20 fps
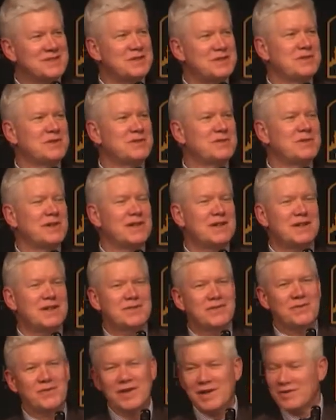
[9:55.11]
to uh,
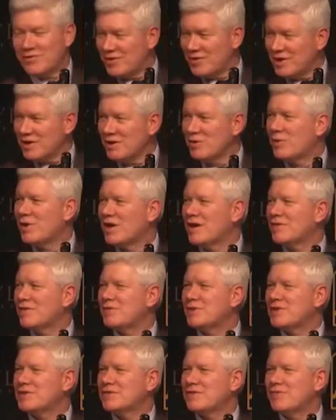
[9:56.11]
reflect for a little while,
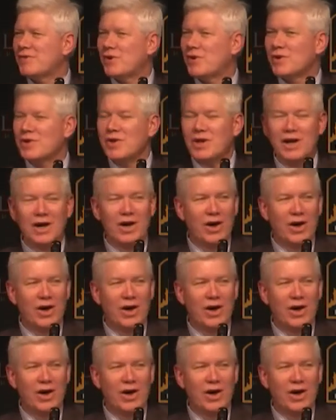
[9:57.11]
first of all,